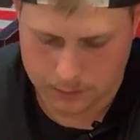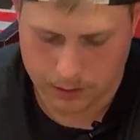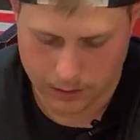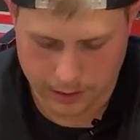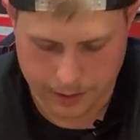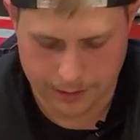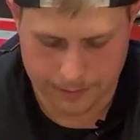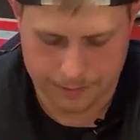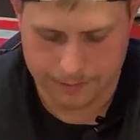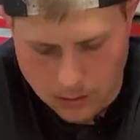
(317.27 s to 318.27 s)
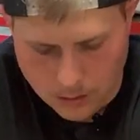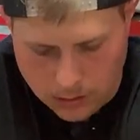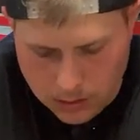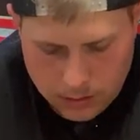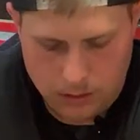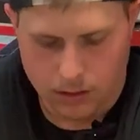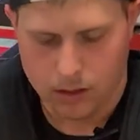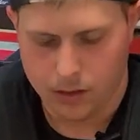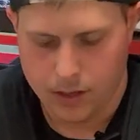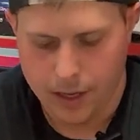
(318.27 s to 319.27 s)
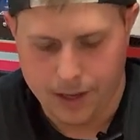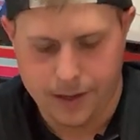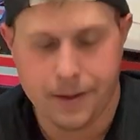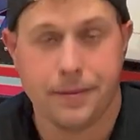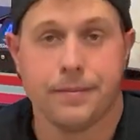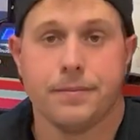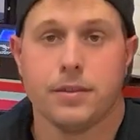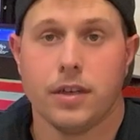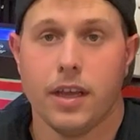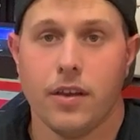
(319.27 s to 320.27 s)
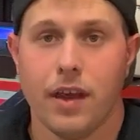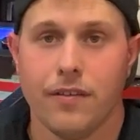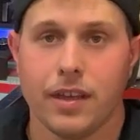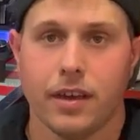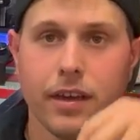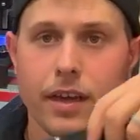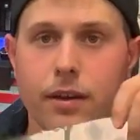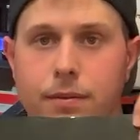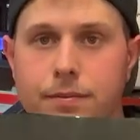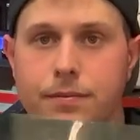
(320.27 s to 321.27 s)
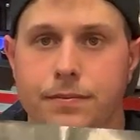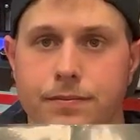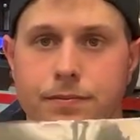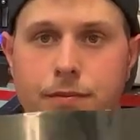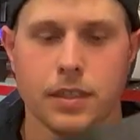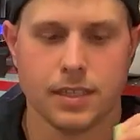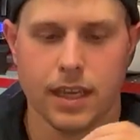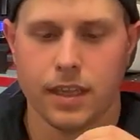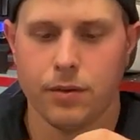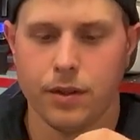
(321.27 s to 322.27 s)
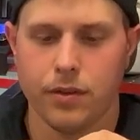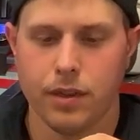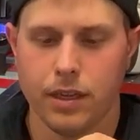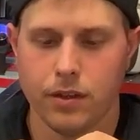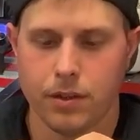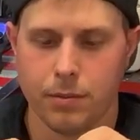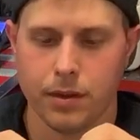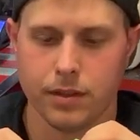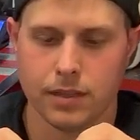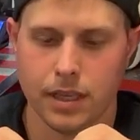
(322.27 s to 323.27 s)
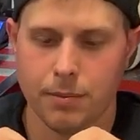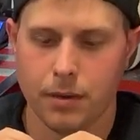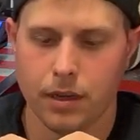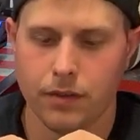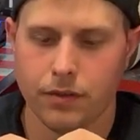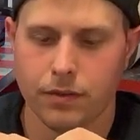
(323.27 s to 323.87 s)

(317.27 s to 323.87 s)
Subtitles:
All right. Okay. So now you have it cut out. Exactly what you need. You can peel the tape off.